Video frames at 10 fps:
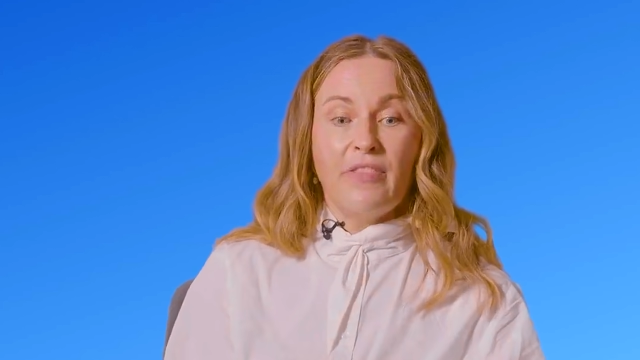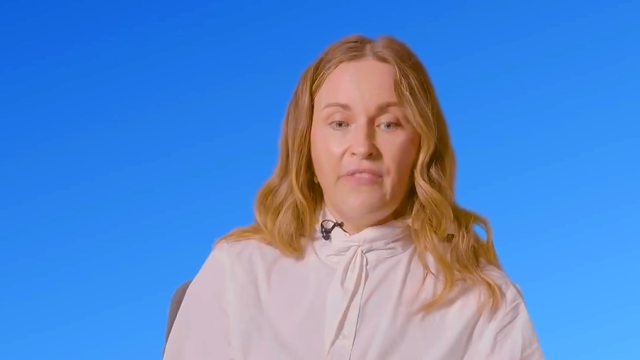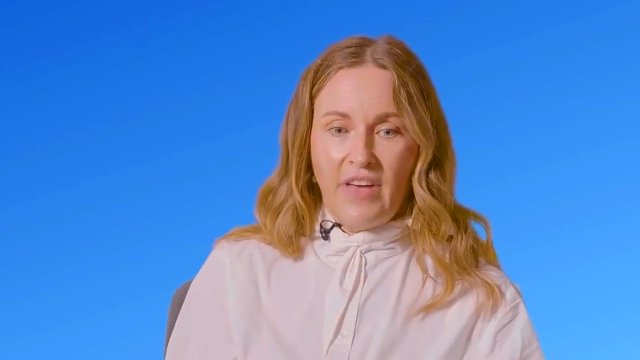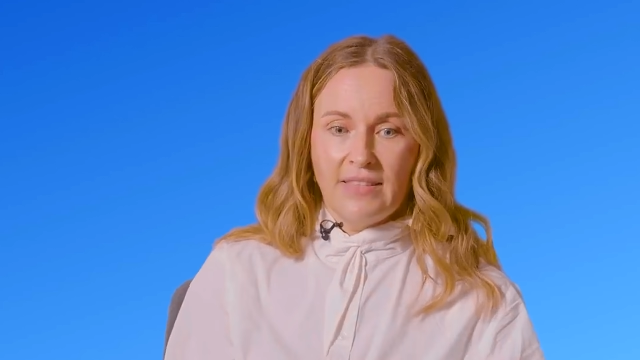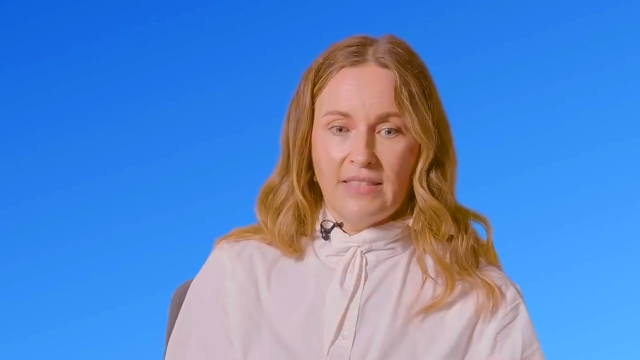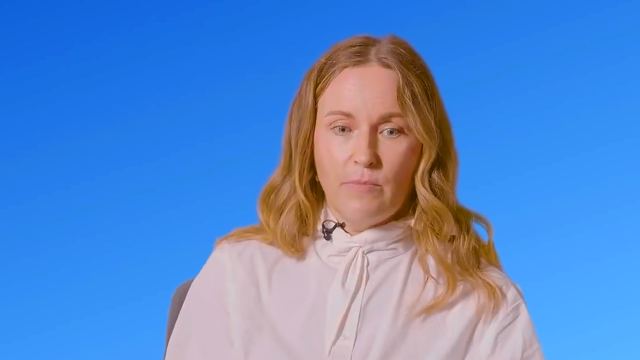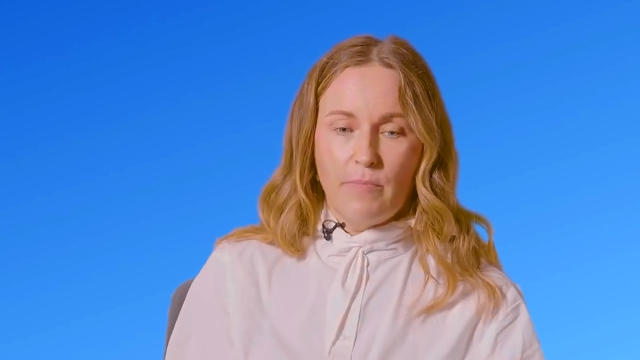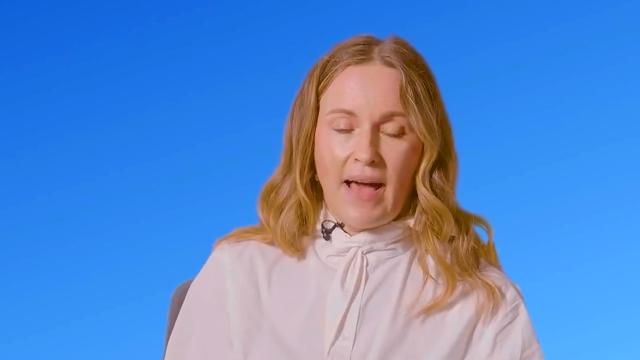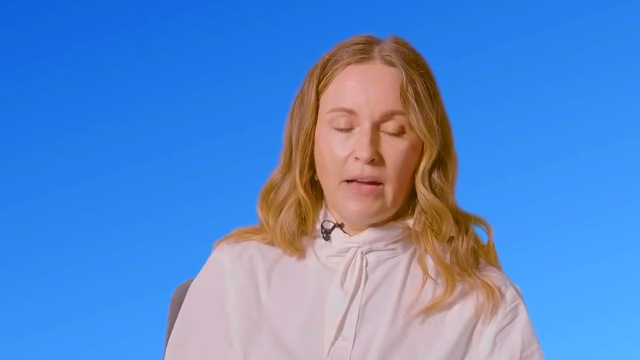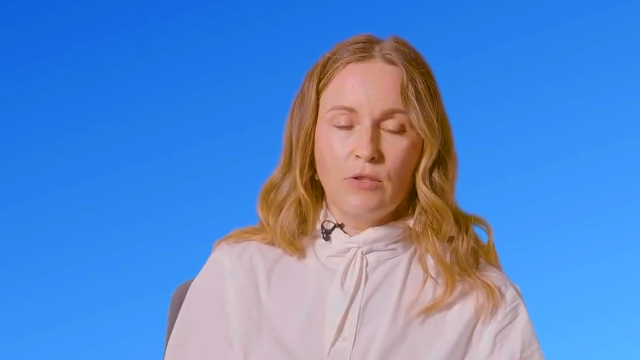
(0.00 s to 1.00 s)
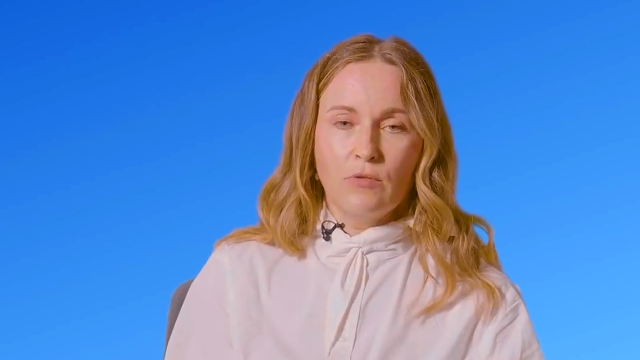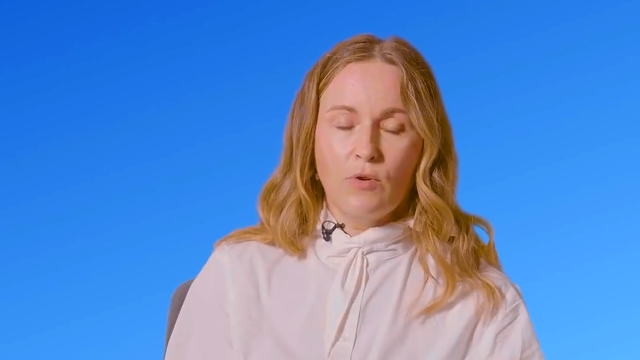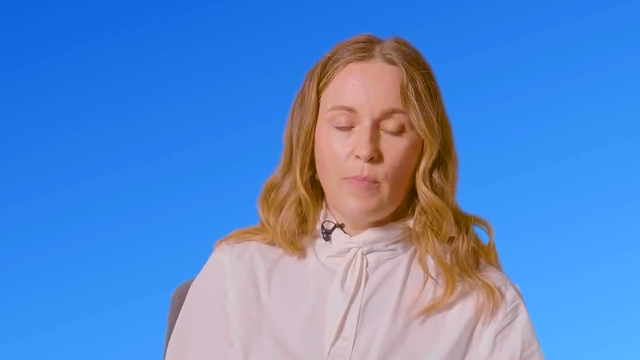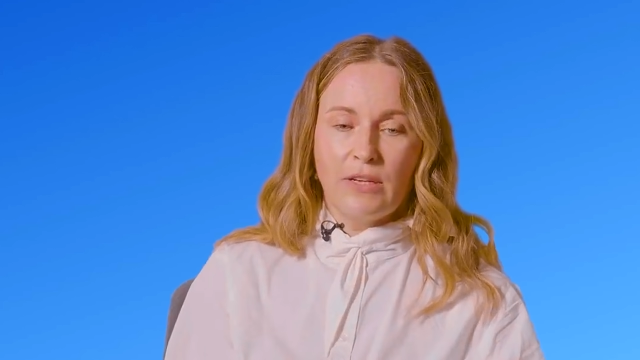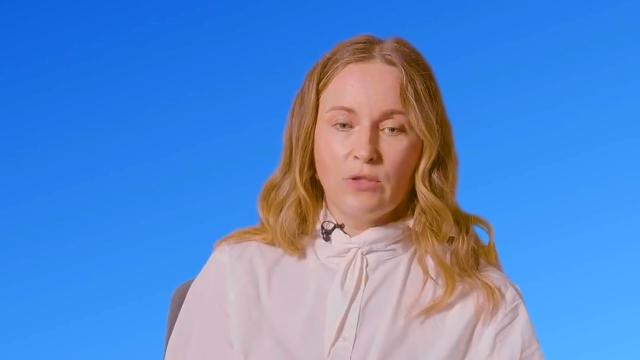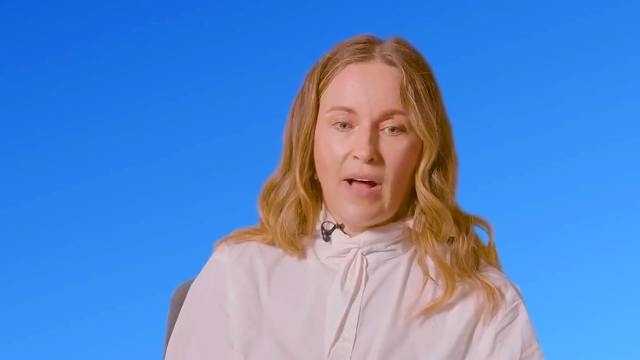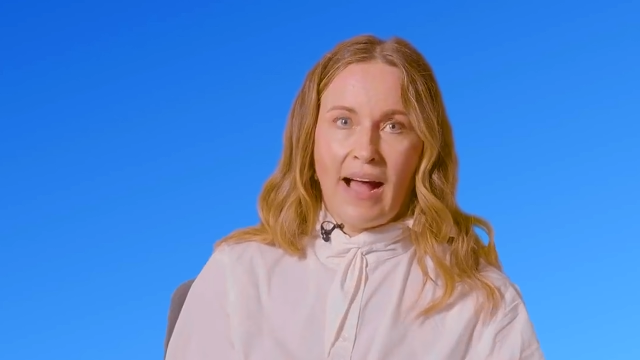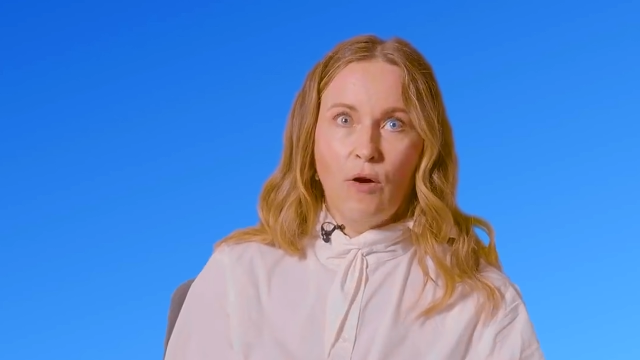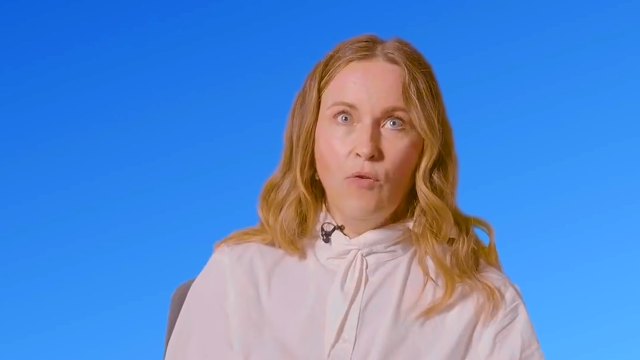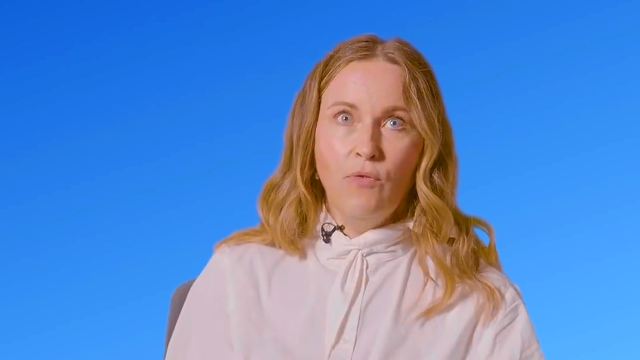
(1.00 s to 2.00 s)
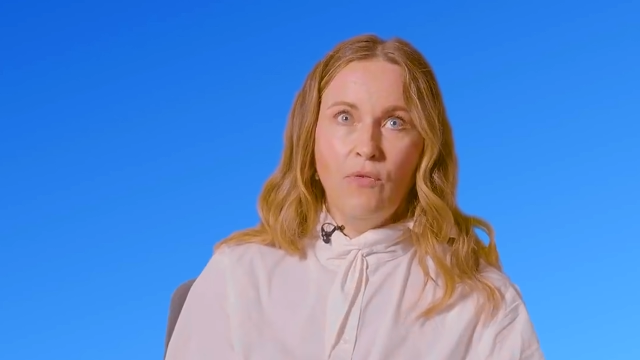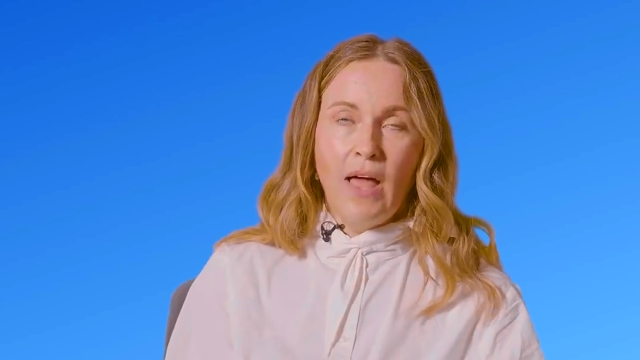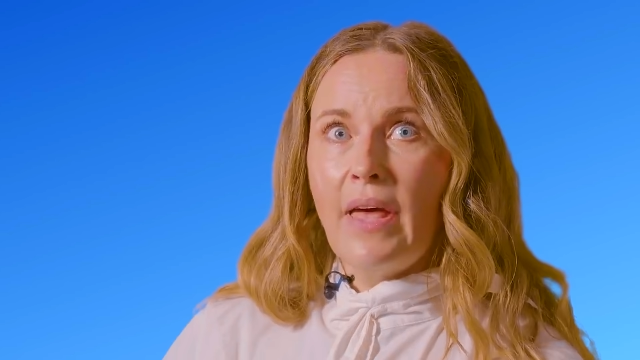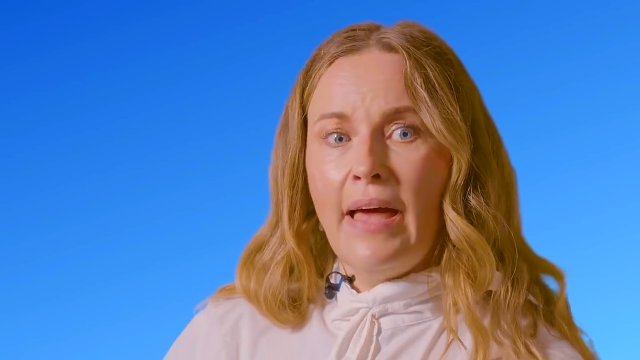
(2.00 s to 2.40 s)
adverse impact on your mental health.